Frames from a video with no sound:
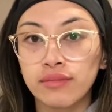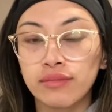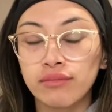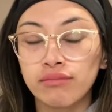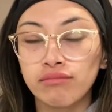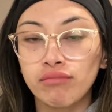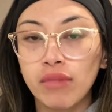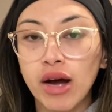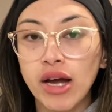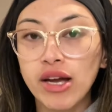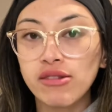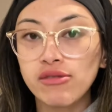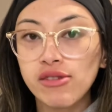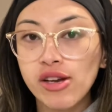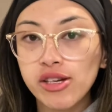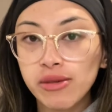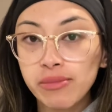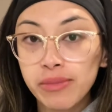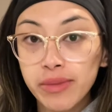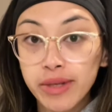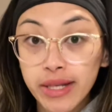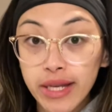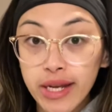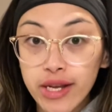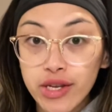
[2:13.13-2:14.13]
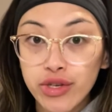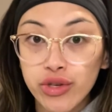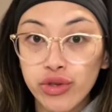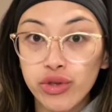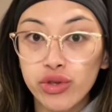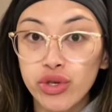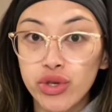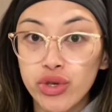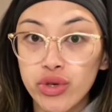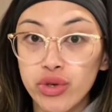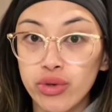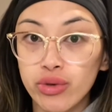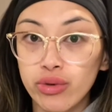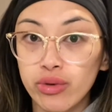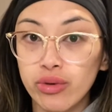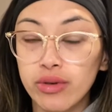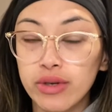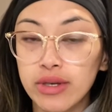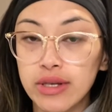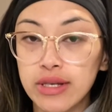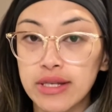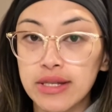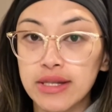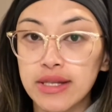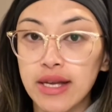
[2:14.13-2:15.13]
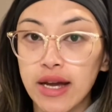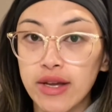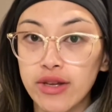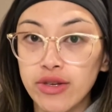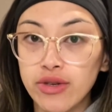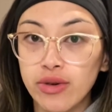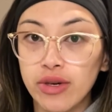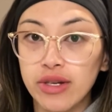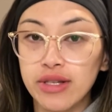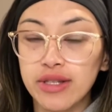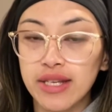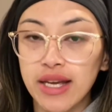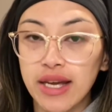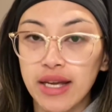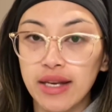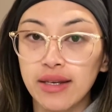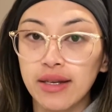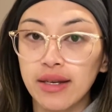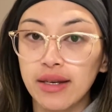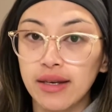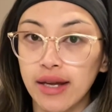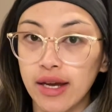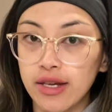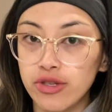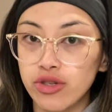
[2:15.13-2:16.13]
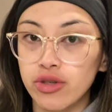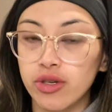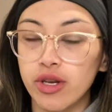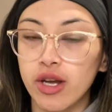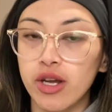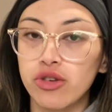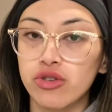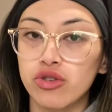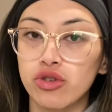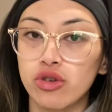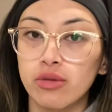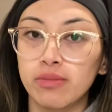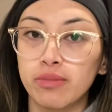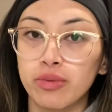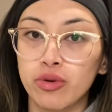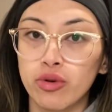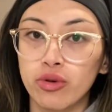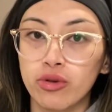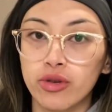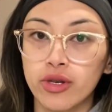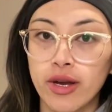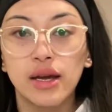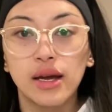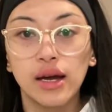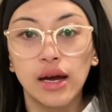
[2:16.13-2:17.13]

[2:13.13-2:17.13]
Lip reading: My recommendation to you is that you attend an educational program.